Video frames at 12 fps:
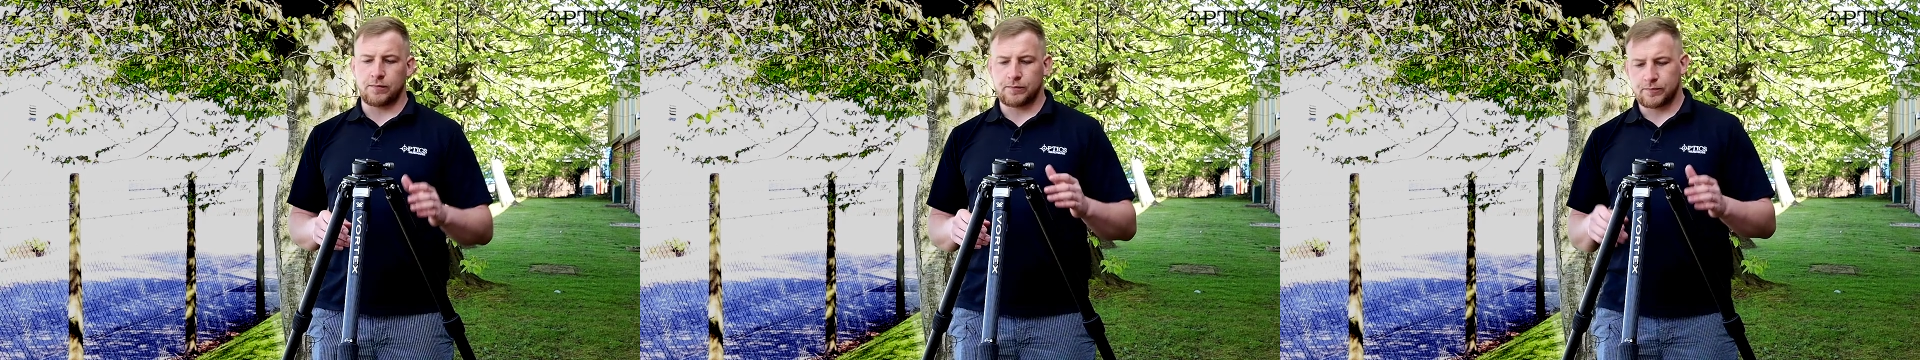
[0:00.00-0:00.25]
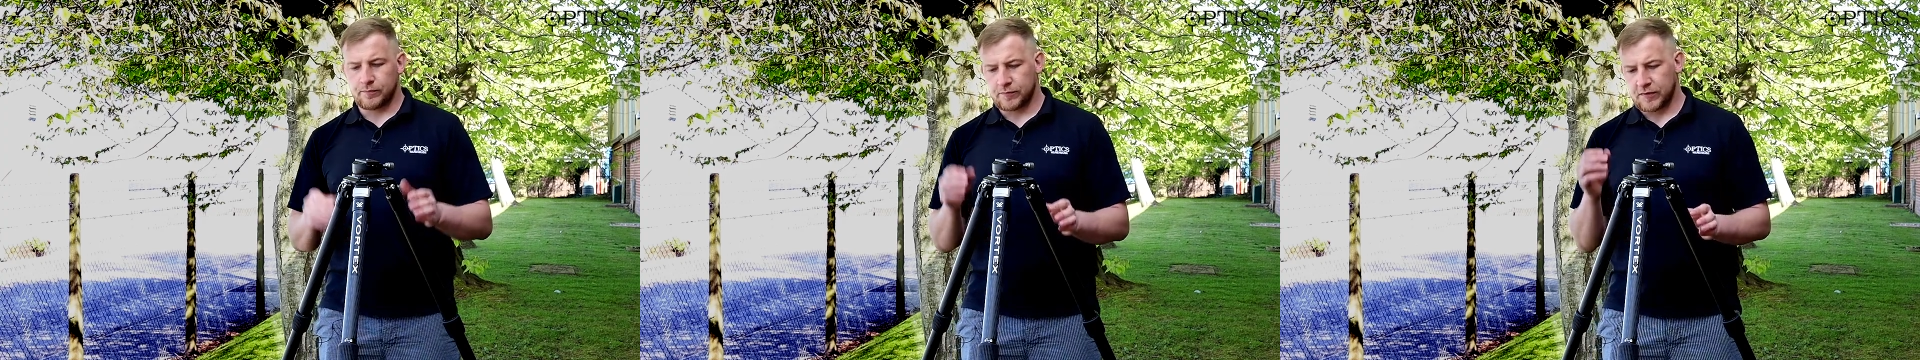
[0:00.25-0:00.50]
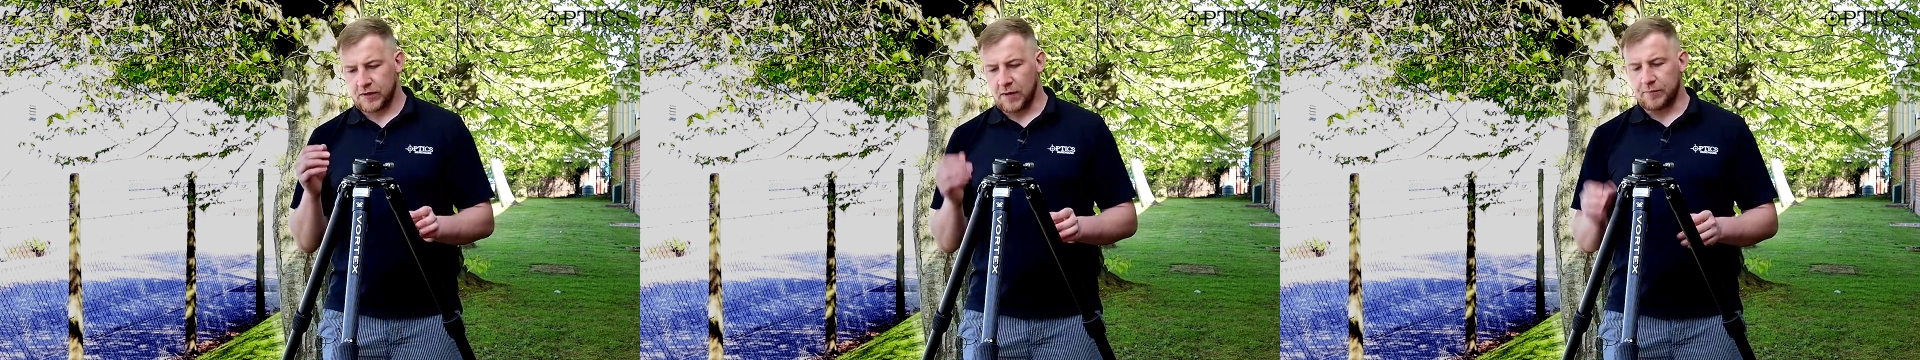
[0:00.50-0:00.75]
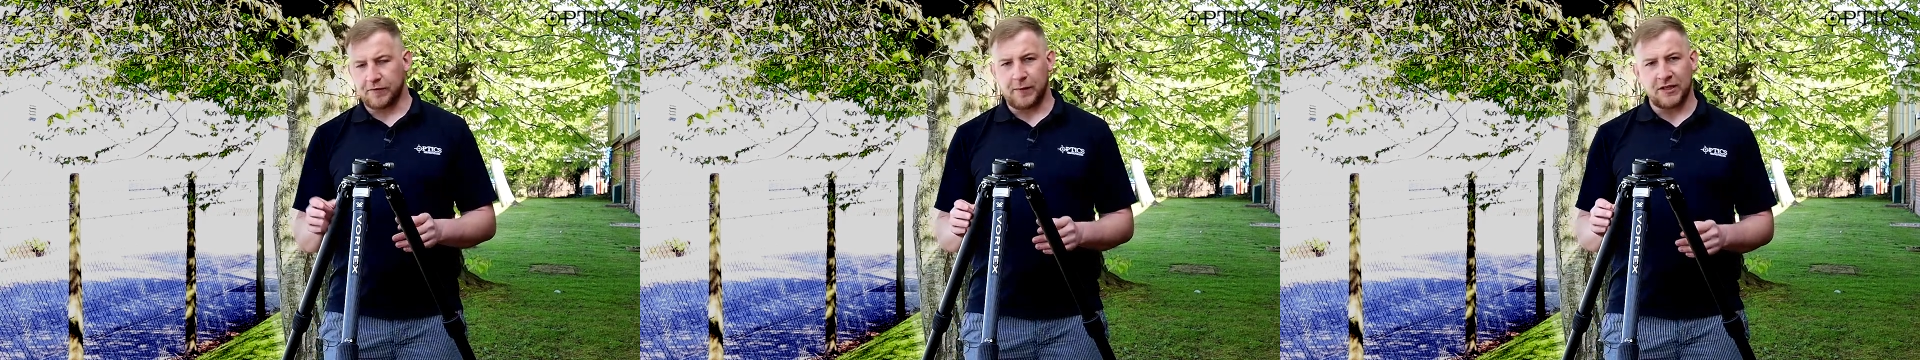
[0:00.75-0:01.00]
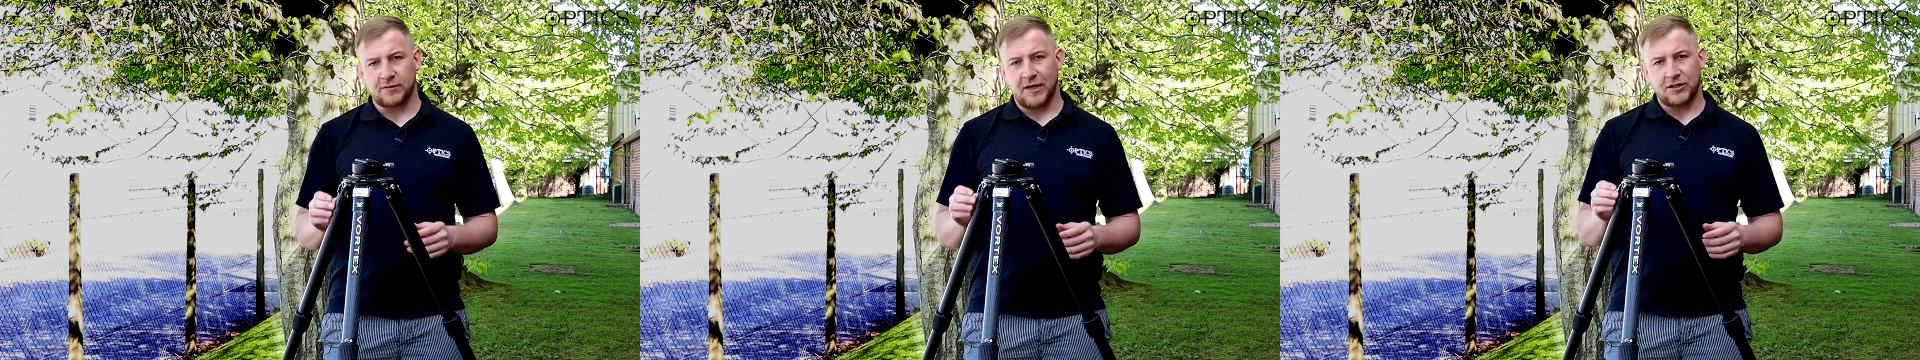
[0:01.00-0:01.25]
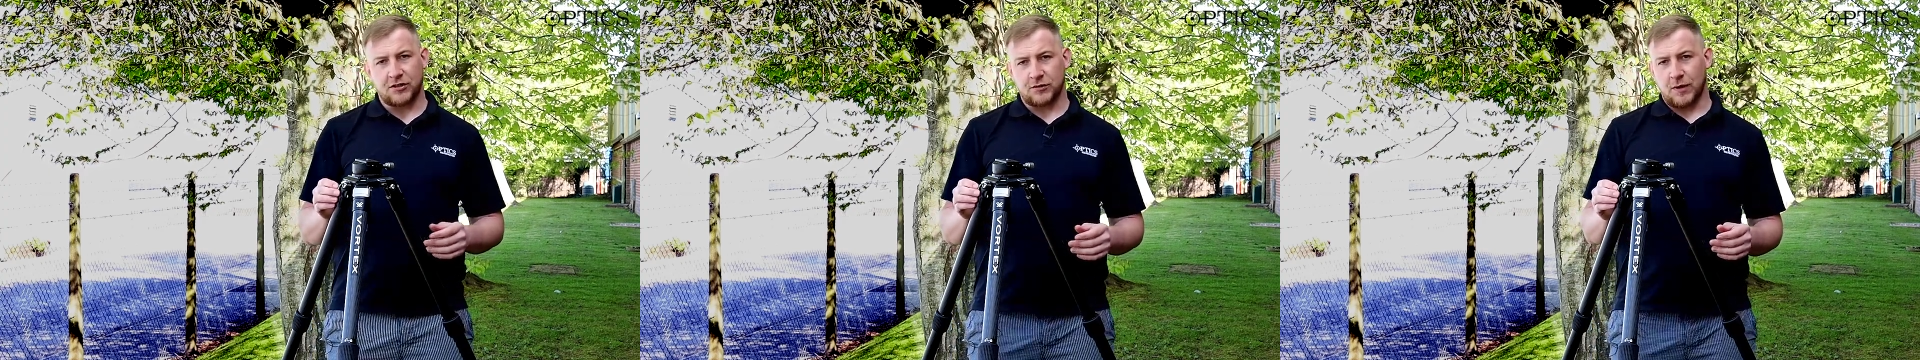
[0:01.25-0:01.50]
a couple of bits to
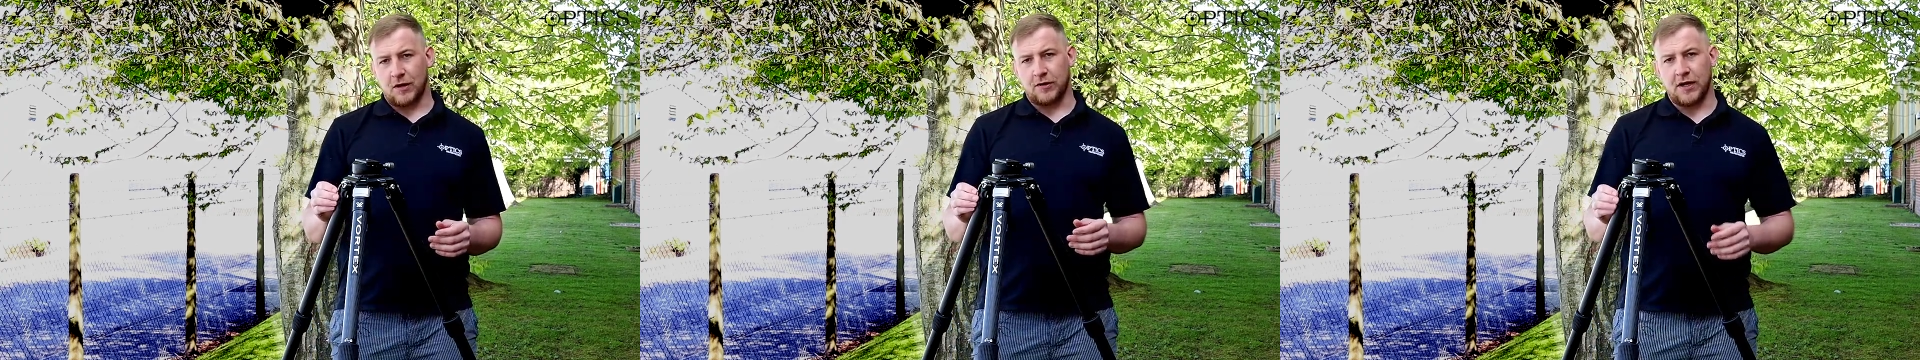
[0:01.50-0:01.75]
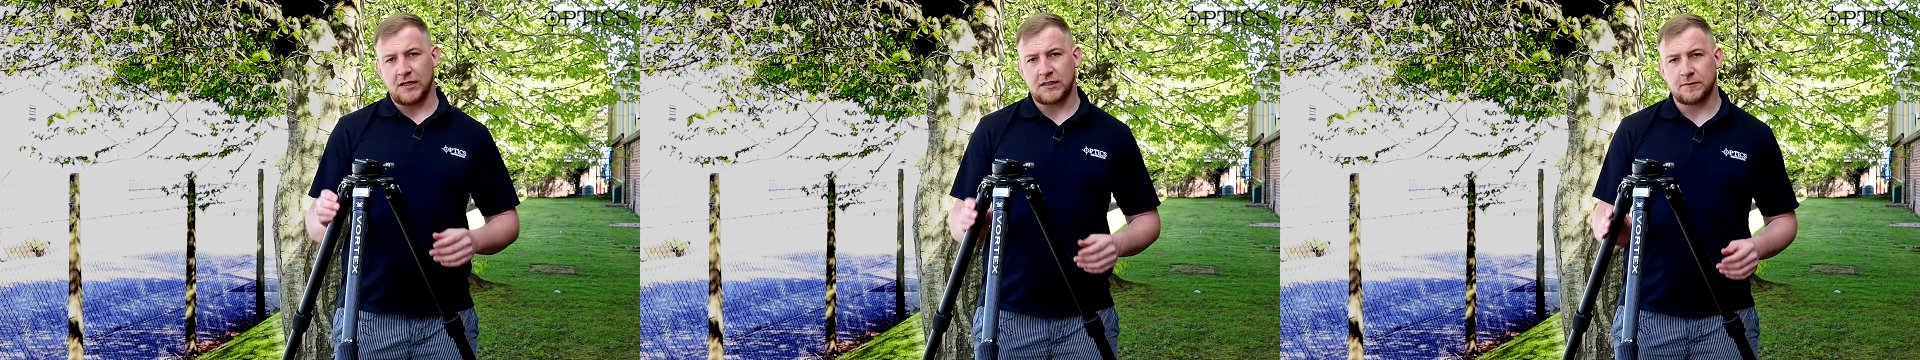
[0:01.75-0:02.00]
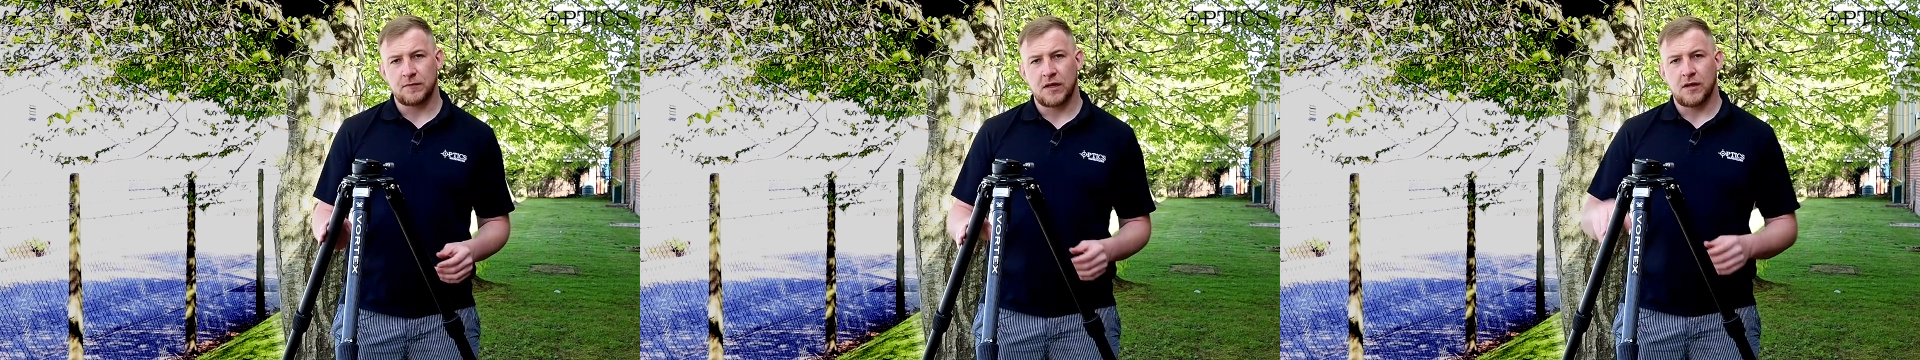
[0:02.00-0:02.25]
mention as well on this.